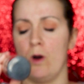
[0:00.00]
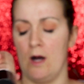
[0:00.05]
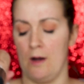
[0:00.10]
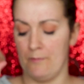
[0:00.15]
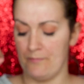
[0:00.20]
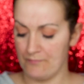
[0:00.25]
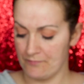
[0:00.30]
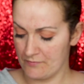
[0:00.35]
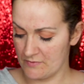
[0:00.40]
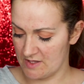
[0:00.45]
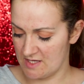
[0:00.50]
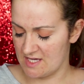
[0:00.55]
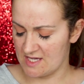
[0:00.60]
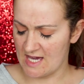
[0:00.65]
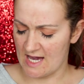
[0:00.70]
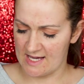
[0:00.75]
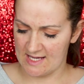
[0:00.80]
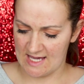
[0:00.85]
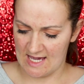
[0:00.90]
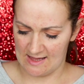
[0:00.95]
one. You
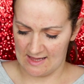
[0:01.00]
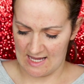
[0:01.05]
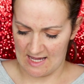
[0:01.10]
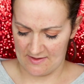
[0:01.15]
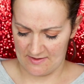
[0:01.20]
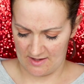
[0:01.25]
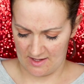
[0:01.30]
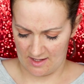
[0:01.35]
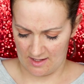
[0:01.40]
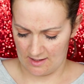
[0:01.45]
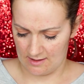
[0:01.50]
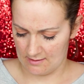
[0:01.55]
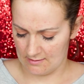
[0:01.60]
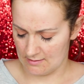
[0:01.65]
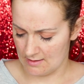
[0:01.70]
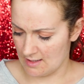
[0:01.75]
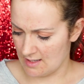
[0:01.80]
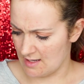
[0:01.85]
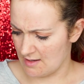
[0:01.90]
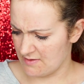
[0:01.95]
can get like the
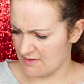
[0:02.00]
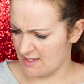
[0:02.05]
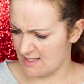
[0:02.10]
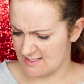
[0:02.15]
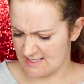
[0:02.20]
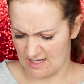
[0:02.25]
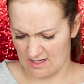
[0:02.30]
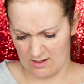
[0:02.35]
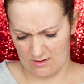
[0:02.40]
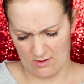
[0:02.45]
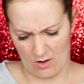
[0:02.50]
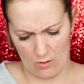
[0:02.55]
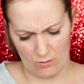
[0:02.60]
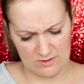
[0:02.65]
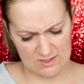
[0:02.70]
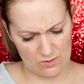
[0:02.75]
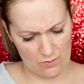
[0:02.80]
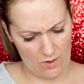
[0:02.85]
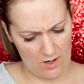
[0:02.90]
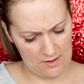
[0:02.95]
I think it's like a
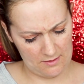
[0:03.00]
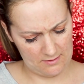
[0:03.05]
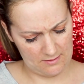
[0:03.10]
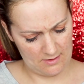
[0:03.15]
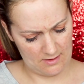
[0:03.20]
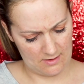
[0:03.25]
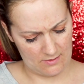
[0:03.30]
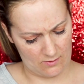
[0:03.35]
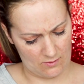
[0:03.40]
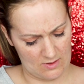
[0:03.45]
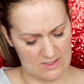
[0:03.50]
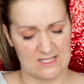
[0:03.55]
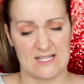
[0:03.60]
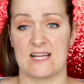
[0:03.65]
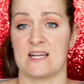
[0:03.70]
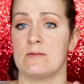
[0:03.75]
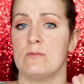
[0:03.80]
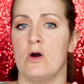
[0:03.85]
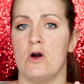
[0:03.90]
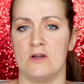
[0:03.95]
goldy one. It's
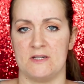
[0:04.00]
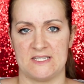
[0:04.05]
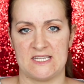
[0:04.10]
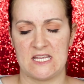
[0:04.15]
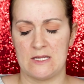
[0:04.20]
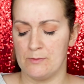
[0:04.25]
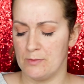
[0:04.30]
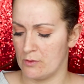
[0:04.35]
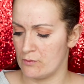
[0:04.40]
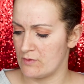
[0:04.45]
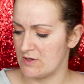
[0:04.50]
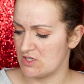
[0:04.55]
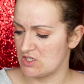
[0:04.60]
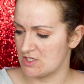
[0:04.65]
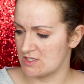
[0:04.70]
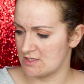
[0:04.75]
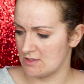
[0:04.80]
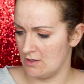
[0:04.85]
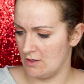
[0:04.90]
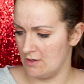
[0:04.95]
like a more deeper,
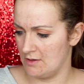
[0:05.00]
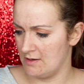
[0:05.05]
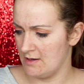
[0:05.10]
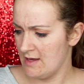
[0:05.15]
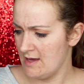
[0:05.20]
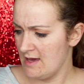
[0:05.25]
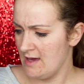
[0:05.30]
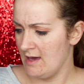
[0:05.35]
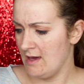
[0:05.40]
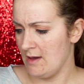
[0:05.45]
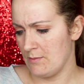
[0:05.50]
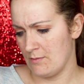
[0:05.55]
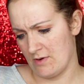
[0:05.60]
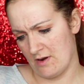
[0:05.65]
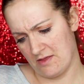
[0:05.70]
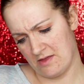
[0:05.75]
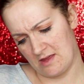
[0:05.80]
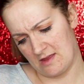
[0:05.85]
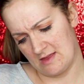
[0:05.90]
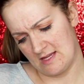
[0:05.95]
richer tone, but
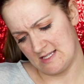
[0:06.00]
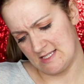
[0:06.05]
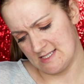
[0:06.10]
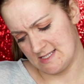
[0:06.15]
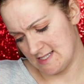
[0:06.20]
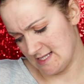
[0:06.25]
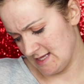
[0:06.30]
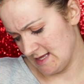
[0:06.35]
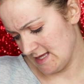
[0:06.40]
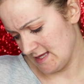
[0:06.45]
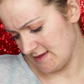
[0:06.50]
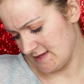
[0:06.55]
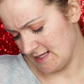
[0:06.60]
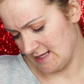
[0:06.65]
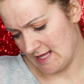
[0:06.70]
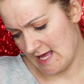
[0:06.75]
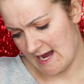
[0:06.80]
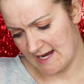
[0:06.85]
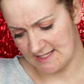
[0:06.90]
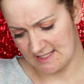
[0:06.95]
I think this is the
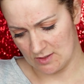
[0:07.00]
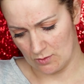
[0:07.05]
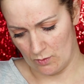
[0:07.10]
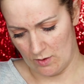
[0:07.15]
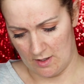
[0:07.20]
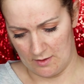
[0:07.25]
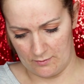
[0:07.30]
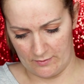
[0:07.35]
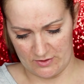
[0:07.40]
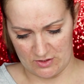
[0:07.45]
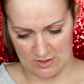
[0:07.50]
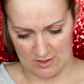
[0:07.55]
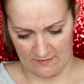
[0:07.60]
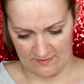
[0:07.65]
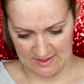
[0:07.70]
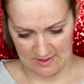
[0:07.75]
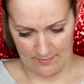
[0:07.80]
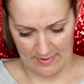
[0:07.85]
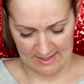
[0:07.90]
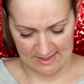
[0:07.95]
lighter one, which is
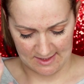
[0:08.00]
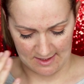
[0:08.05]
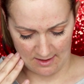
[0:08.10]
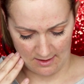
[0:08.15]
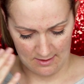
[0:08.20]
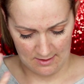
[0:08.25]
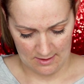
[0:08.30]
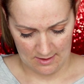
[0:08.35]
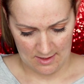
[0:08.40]
obviously better